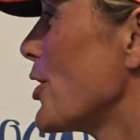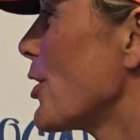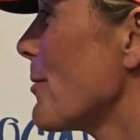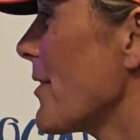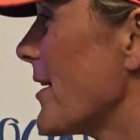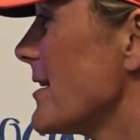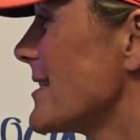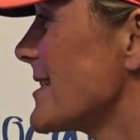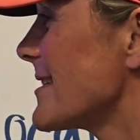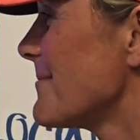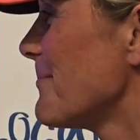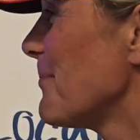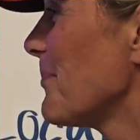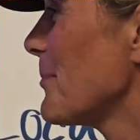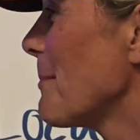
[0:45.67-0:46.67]
you're with us,
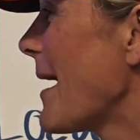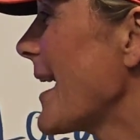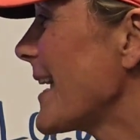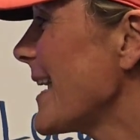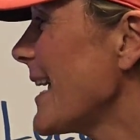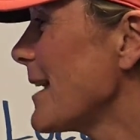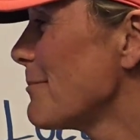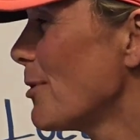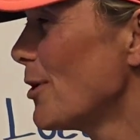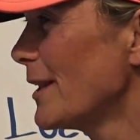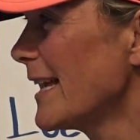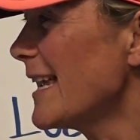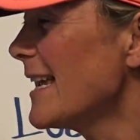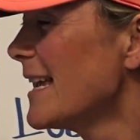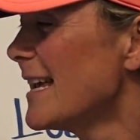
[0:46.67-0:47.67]
Maggie and
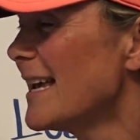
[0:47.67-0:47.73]
Polly,